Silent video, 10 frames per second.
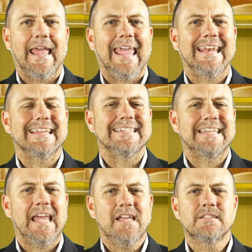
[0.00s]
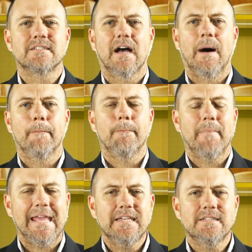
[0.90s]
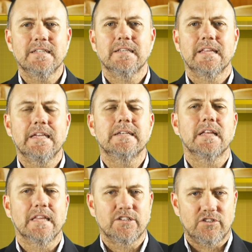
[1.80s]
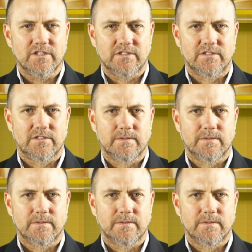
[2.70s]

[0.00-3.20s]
and it tastes amazingly delicious.